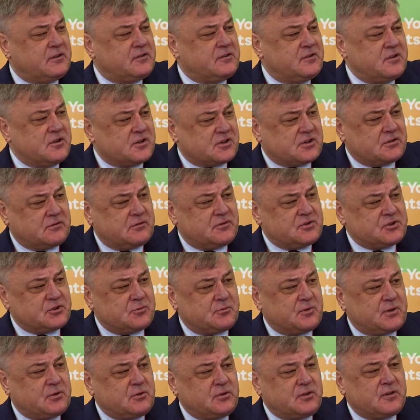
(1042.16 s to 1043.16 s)
according
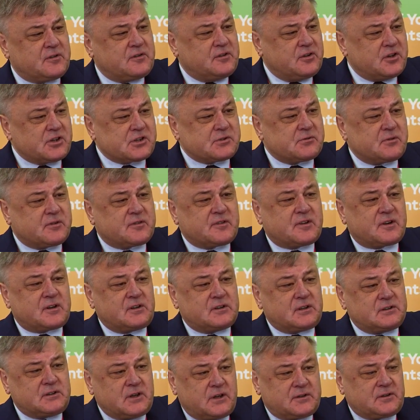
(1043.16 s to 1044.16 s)
to our estimates,
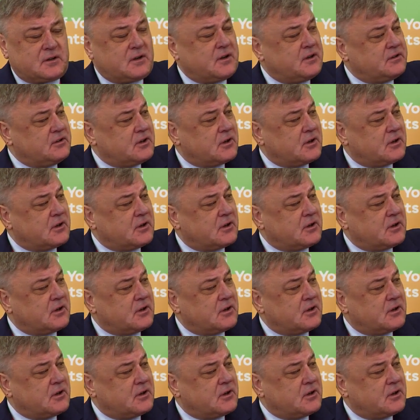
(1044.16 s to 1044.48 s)
we